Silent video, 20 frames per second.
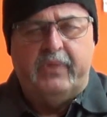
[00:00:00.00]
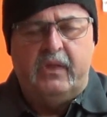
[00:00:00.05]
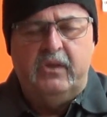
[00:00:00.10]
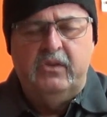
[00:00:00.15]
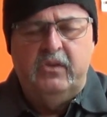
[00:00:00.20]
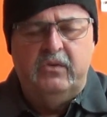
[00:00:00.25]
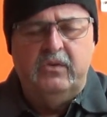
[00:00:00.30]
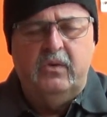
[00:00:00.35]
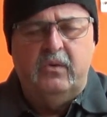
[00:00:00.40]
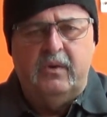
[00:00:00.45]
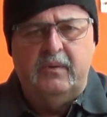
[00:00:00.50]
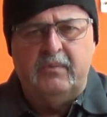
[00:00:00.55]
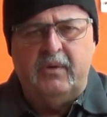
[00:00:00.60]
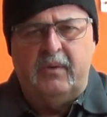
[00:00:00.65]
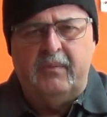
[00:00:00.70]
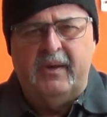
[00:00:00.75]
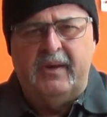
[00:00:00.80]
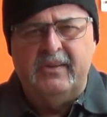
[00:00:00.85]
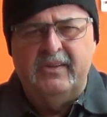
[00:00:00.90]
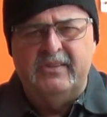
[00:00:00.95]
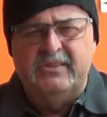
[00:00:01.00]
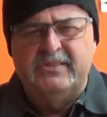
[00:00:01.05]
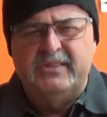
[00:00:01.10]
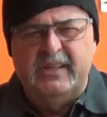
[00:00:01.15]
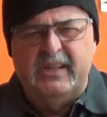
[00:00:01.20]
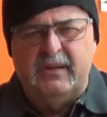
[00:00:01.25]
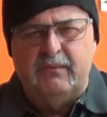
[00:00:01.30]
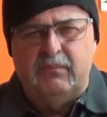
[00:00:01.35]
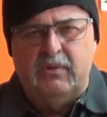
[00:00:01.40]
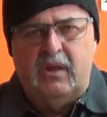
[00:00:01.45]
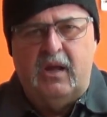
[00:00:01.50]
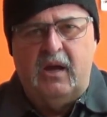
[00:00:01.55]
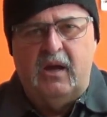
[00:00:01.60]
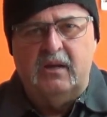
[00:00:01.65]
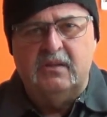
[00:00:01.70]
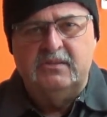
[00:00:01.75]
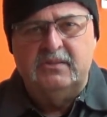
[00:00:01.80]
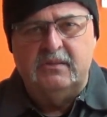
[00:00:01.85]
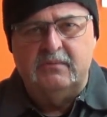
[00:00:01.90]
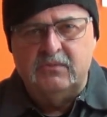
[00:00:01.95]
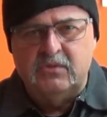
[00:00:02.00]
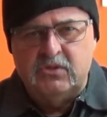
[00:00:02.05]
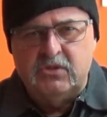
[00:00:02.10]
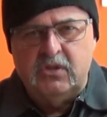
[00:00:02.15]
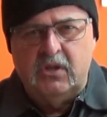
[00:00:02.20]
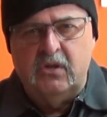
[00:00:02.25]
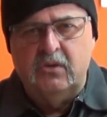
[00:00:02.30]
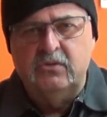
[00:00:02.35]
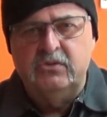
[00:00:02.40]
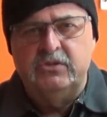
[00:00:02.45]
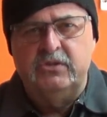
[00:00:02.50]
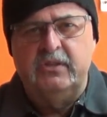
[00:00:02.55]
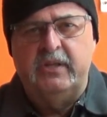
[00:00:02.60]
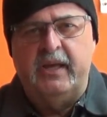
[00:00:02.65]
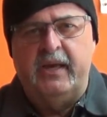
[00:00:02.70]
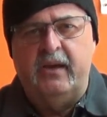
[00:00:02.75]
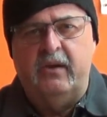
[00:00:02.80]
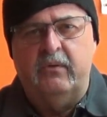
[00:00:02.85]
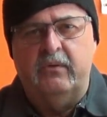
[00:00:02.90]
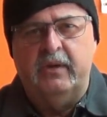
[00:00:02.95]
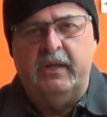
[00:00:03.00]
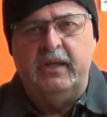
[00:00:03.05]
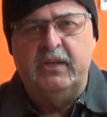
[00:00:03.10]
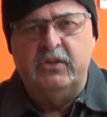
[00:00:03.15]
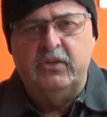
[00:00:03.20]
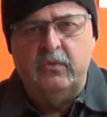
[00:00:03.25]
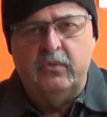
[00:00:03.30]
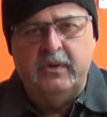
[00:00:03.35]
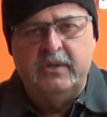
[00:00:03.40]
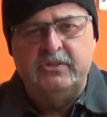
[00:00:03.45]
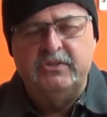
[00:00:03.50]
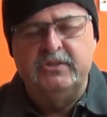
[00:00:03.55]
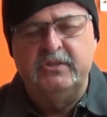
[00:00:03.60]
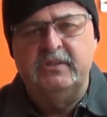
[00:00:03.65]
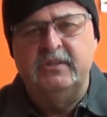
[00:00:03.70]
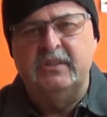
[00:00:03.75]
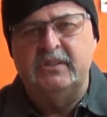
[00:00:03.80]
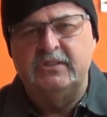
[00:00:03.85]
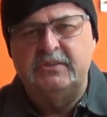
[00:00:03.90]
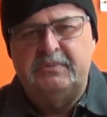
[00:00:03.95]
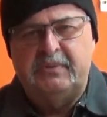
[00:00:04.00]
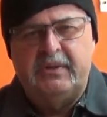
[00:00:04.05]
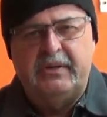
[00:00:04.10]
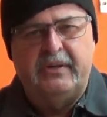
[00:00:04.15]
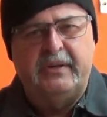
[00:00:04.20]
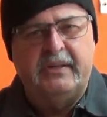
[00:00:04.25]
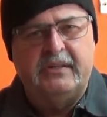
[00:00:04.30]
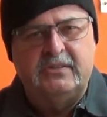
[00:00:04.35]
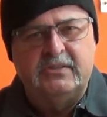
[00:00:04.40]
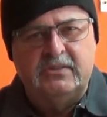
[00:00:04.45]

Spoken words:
you know what I'm talking about. You just get a block. Something slows you down. Intuition, experience,